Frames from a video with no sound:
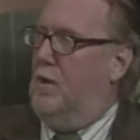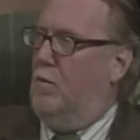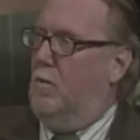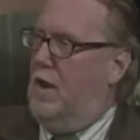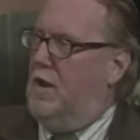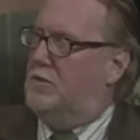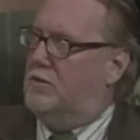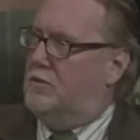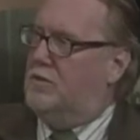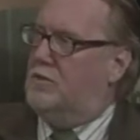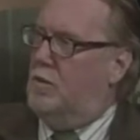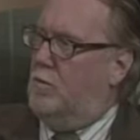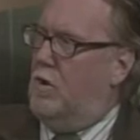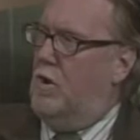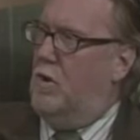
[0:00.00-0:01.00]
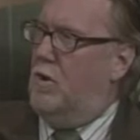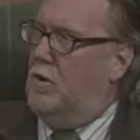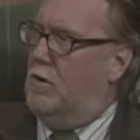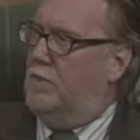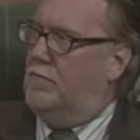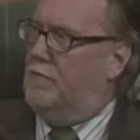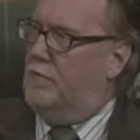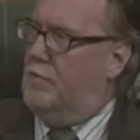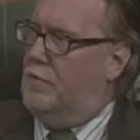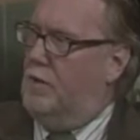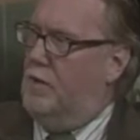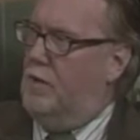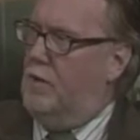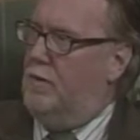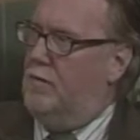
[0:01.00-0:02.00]
Why is it so hard for
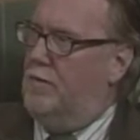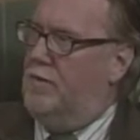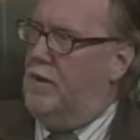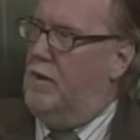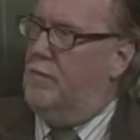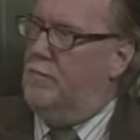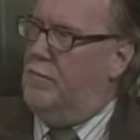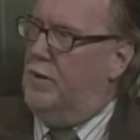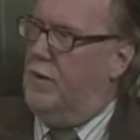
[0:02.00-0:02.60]
them?